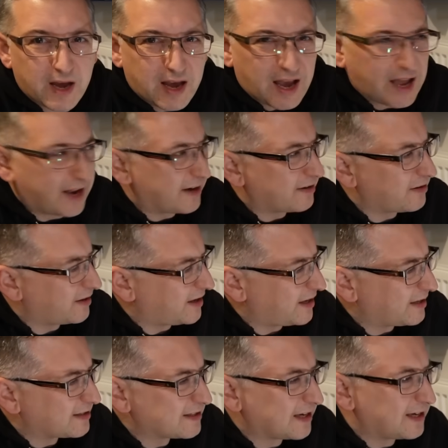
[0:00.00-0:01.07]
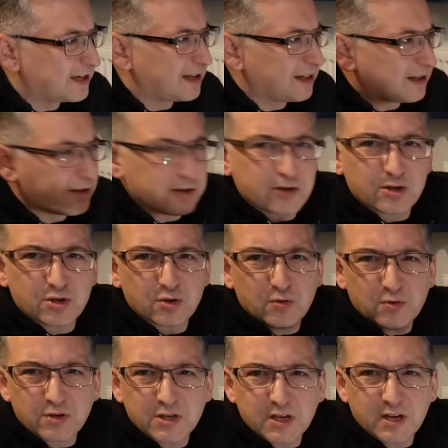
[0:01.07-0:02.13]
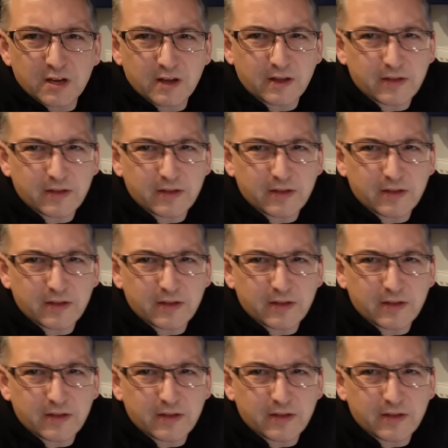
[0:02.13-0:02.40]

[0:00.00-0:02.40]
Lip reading: and it's a little shorter